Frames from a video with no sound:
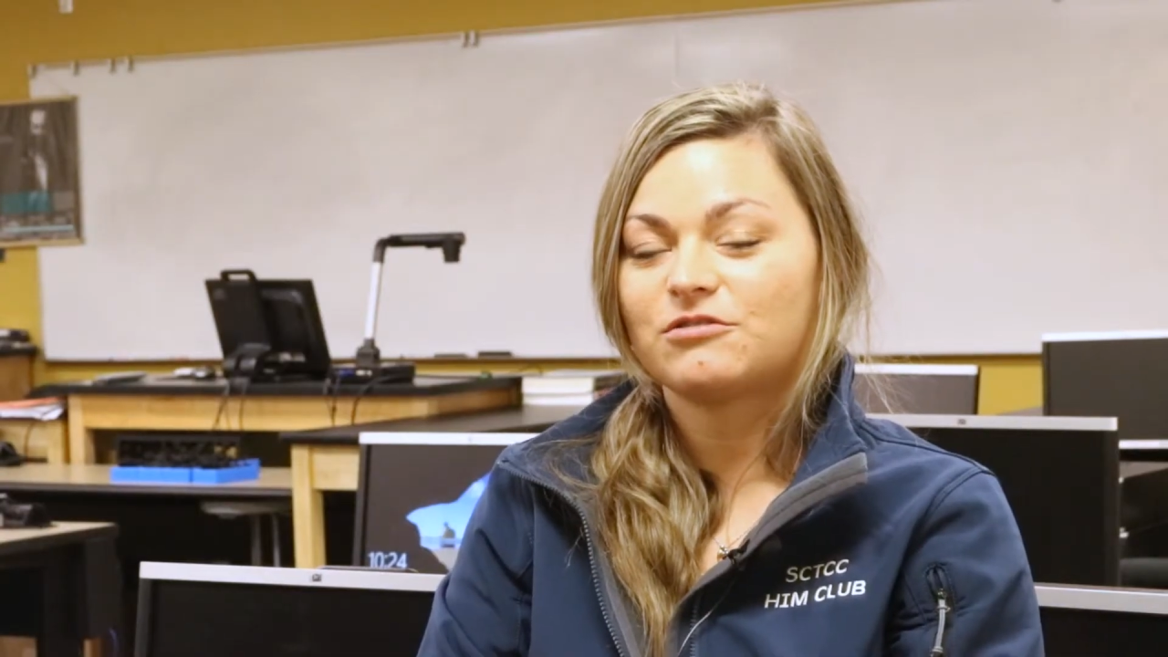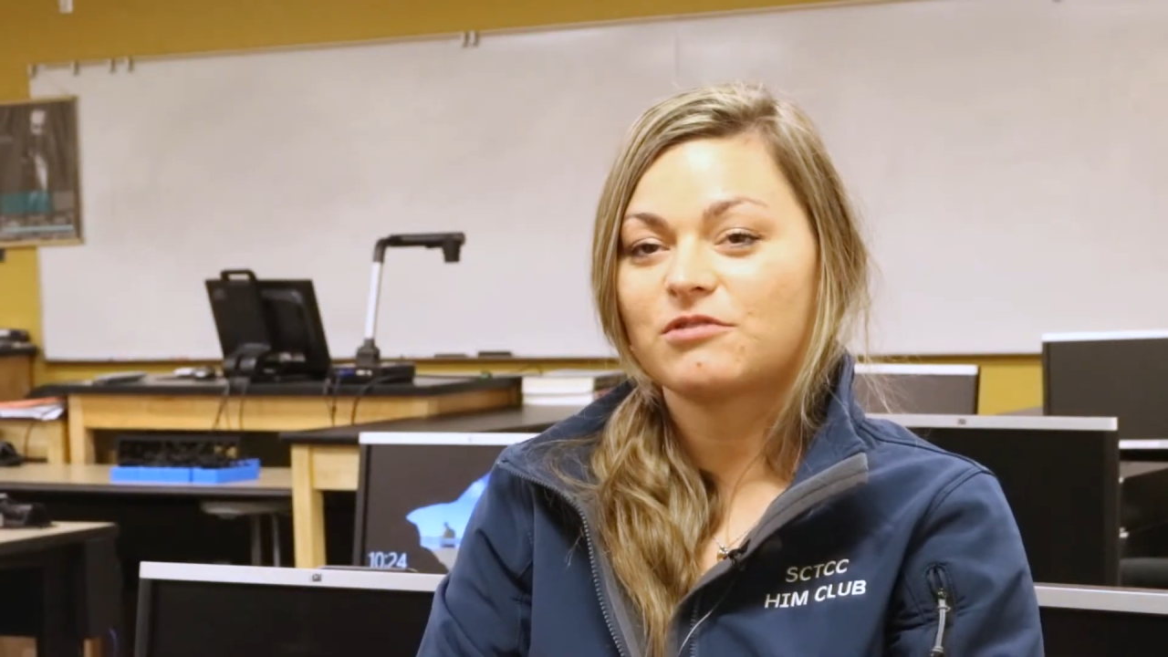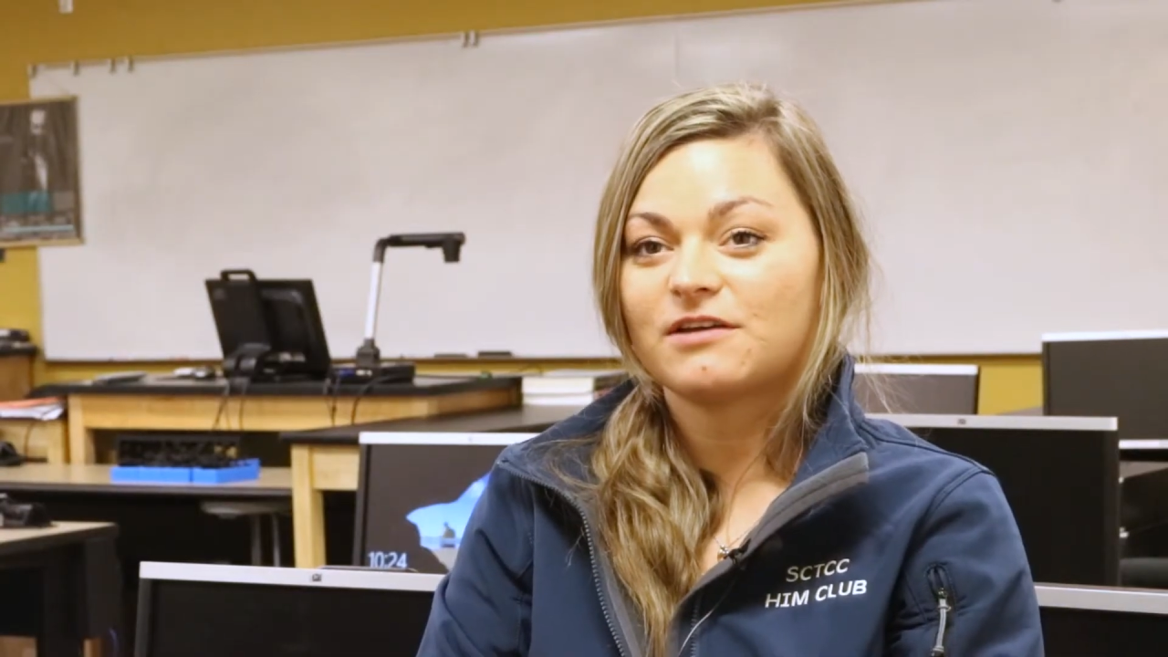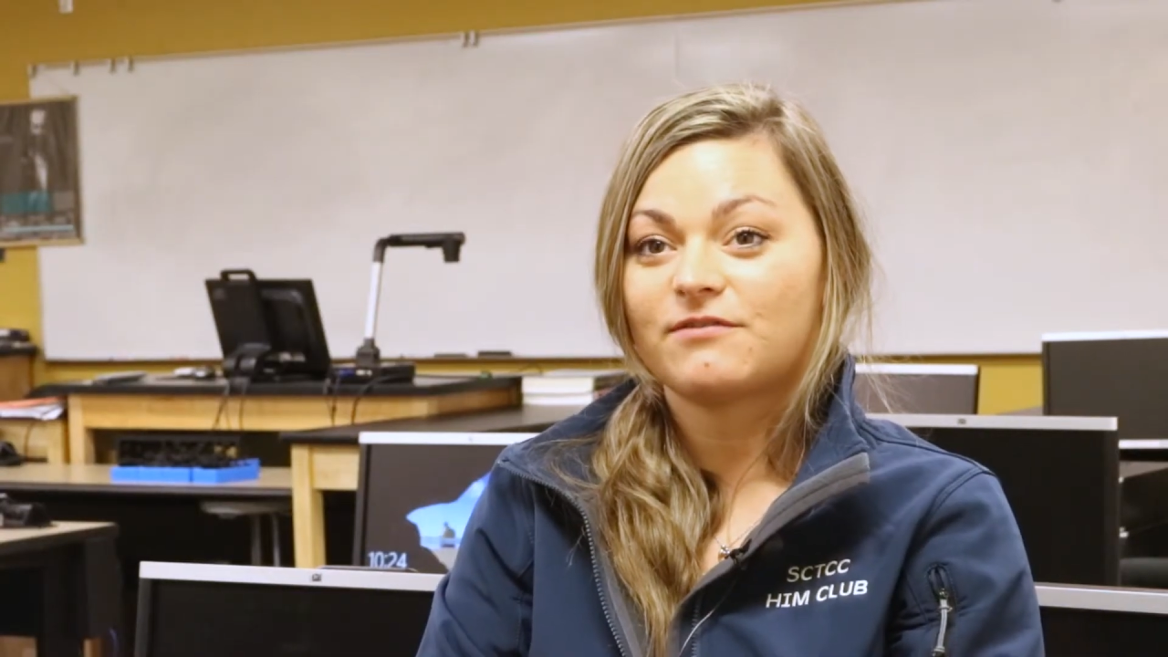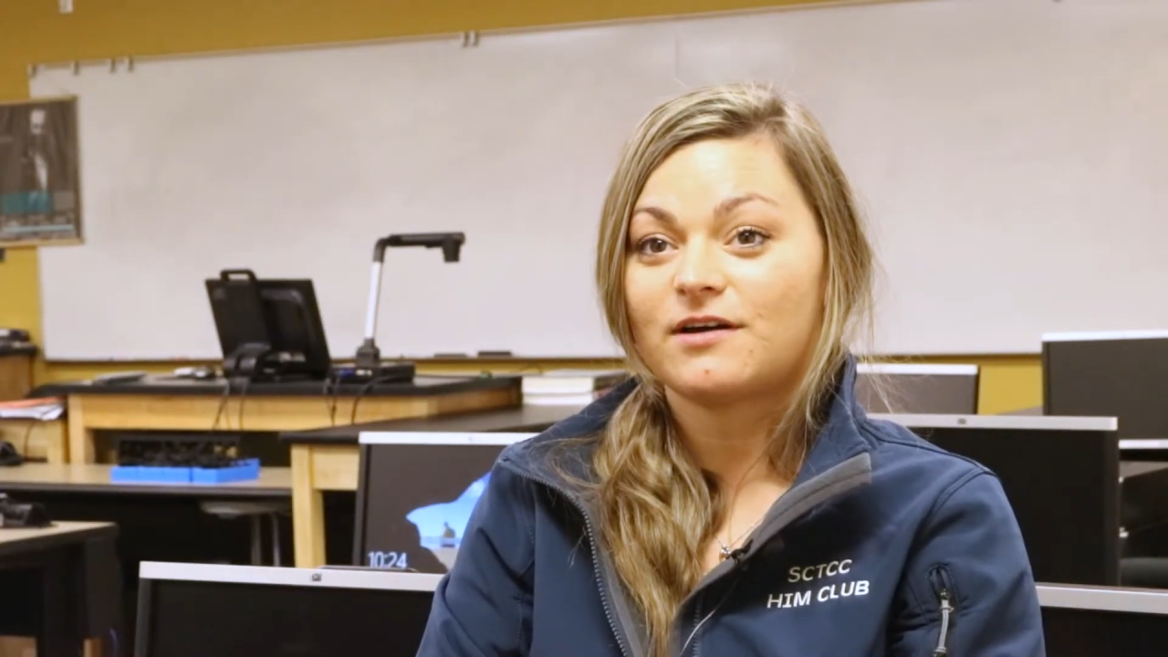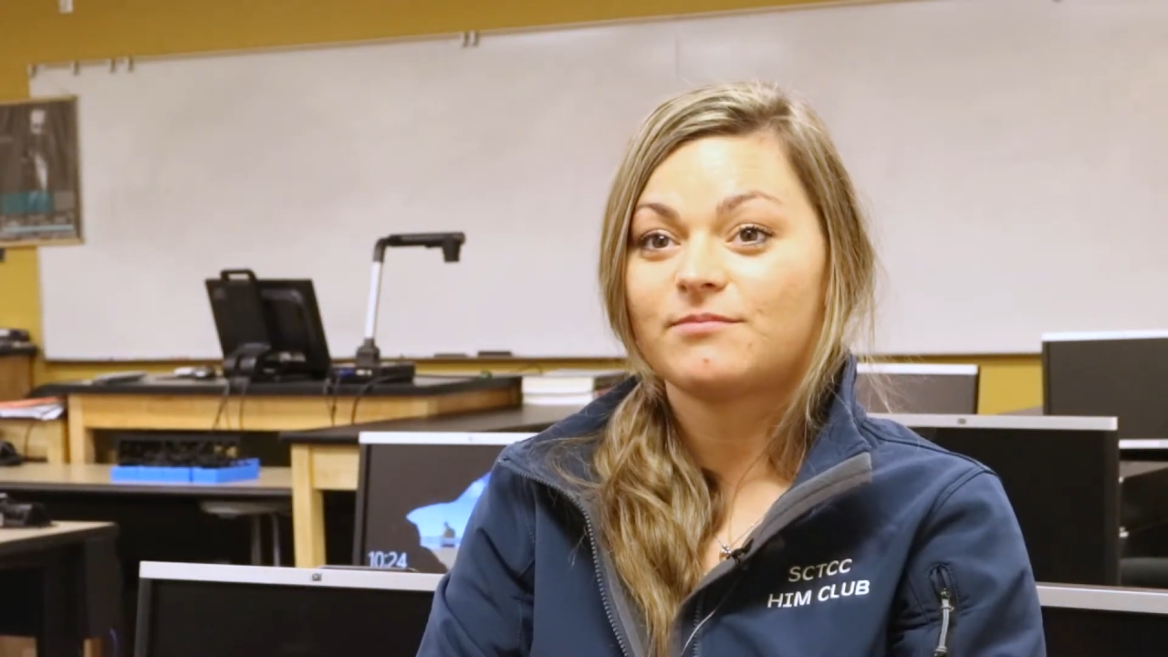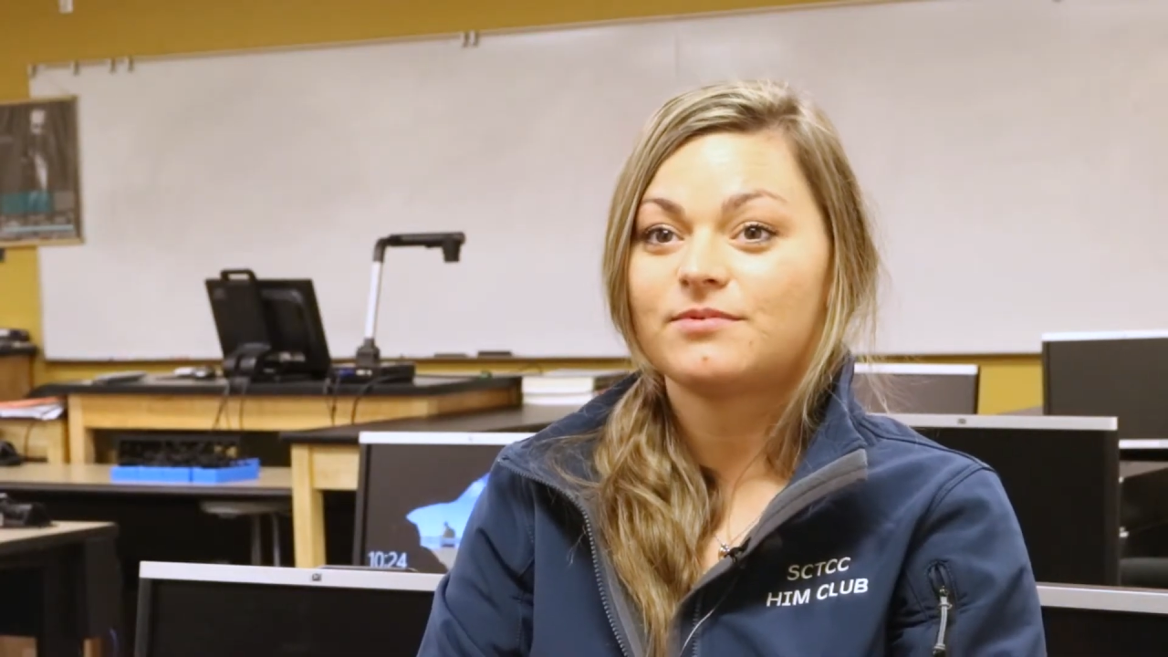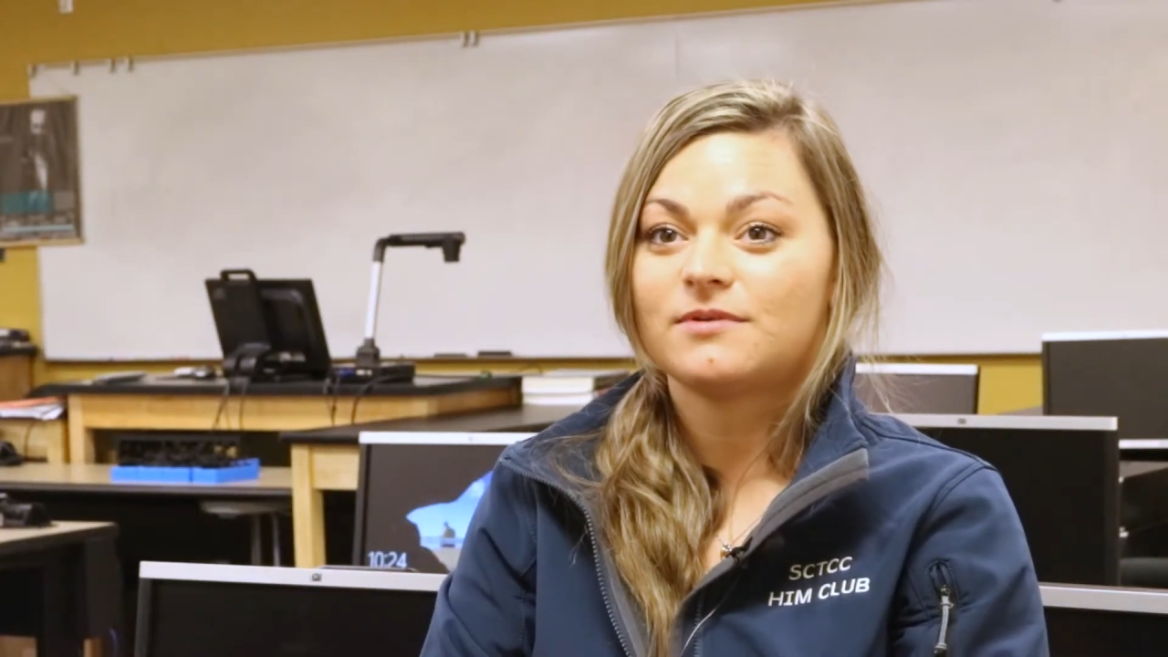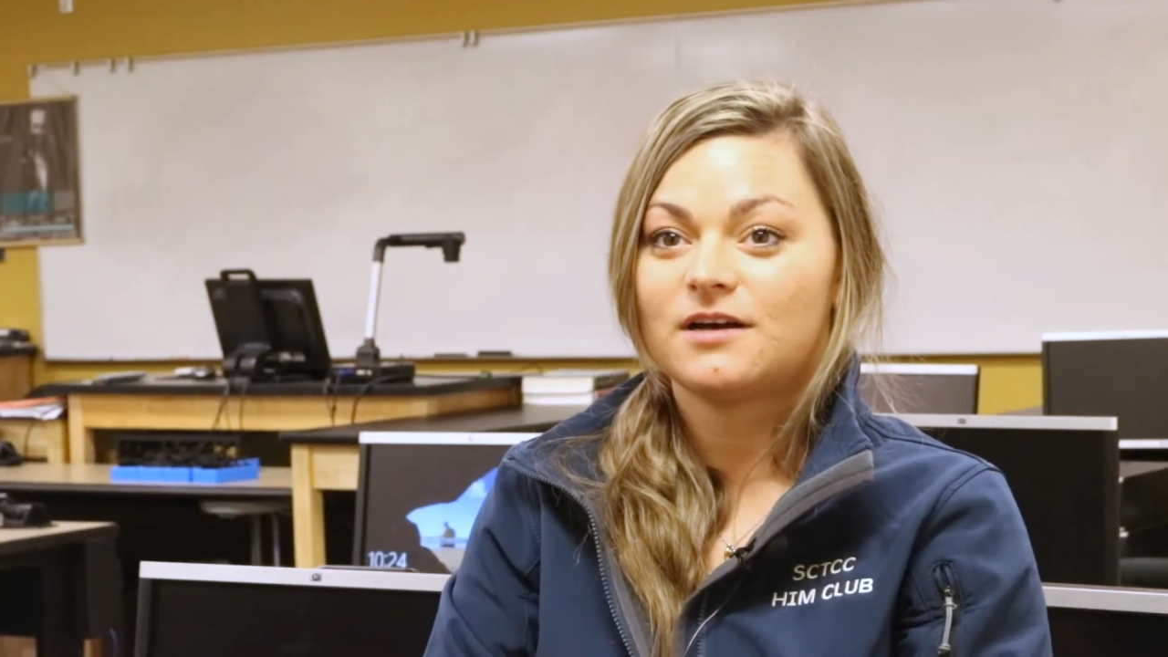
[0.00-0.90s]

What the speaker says: don't give up